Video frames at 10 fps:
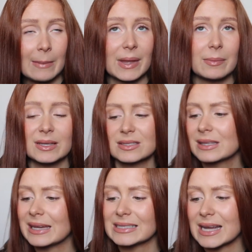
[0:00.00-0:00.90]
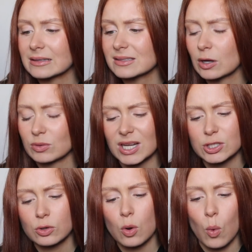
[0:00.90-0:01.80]
Maybe it's the intense notes. I
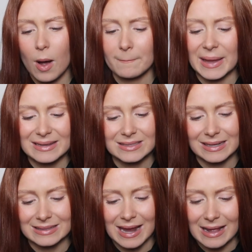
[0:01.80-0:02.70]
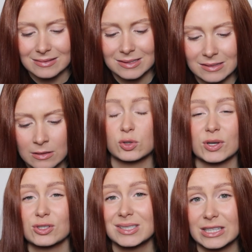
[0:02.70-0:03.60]
don't know what makes it intense, so I
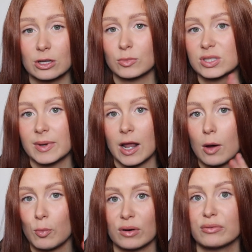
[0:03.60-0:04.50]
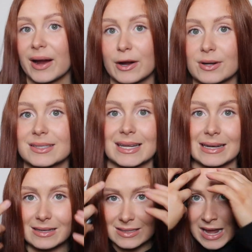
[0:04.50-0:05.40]
just think there must be a lot more fragrance in
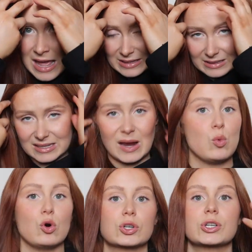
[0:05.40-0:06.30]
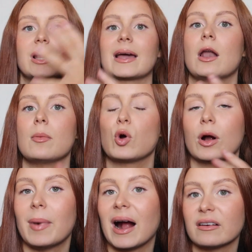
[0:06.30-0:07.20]
it than say water, like a lot
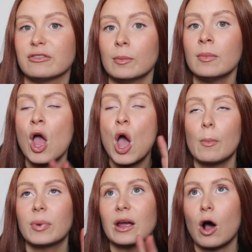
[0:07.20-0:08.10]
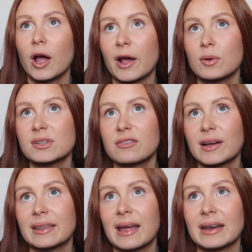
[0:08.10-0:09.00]
more parfum. But it, I always
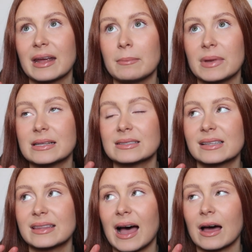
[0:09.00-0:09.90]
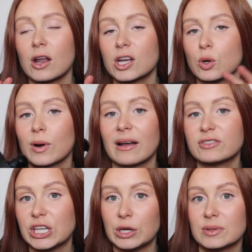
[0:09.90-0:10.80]
find then it means that I don't have
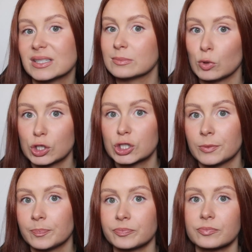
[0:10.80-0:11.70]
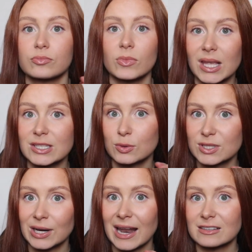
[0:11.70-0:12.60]
to use as much, so it's
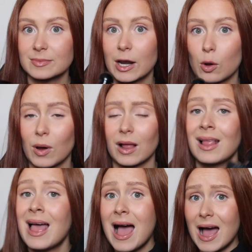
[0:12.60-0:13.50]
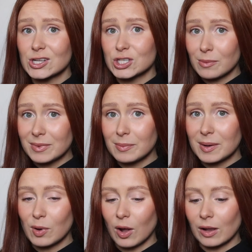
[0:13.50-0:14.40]
gonna last me a long while. And she got me the
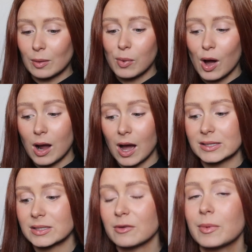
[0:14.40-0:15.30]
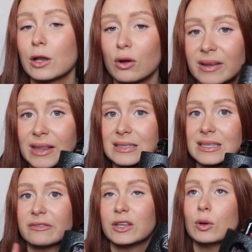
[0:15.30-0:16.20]
big bottle. But guys, I've been loving this.
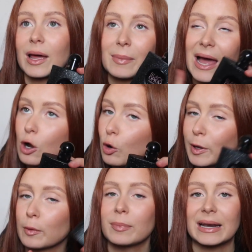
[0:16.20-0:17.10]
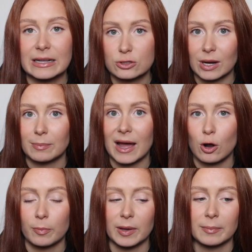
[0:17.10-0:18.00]
If you like Black Opium, please try Black
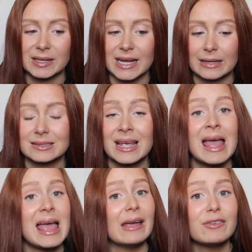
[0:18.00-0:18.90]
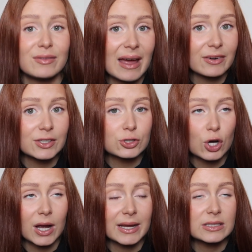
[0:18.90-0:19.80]
Opium Intense. If you've never
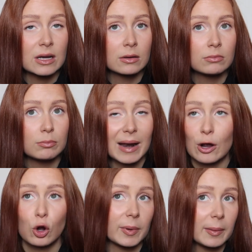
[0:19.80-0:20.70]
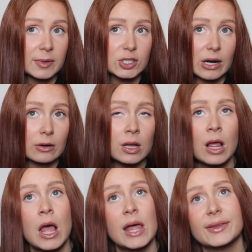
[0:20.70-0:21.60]
tried Black Opium in general,
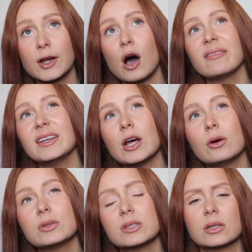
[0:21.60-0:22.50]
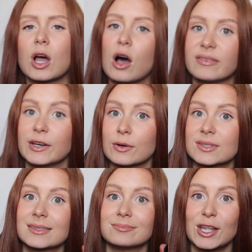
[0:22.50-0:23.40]
the coffee notes, the coffee
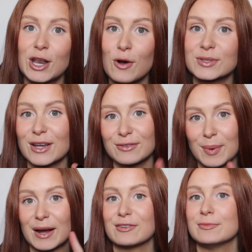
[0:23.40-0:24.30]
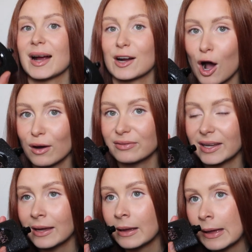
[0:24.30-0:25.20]
notes, the notes of the perfume are
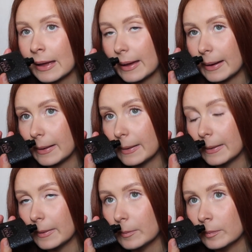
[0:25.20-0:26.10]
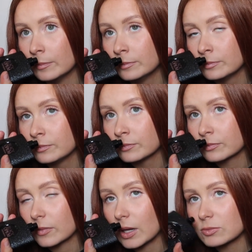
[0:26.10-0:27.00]
coffee, um
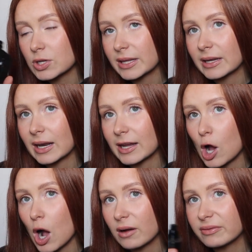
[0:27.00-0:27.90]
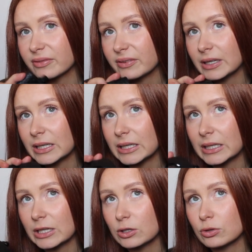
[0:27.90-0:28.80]
I'm trying to think, like
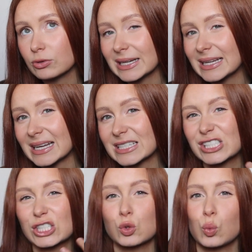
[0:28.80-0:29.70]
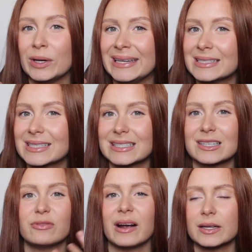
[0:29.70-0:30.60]
coffee, really like sweet. It's
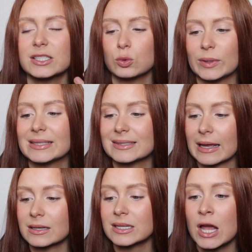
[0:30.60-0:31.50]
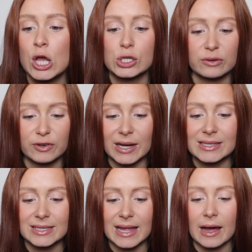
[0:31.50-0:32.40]
a very sweet scent, so if you're
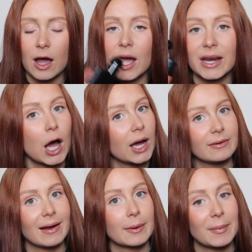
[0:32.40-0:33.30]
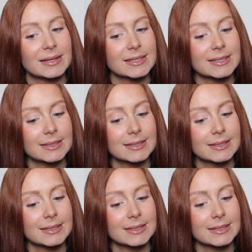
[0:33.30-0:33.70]
into that, I'd highly recommend it.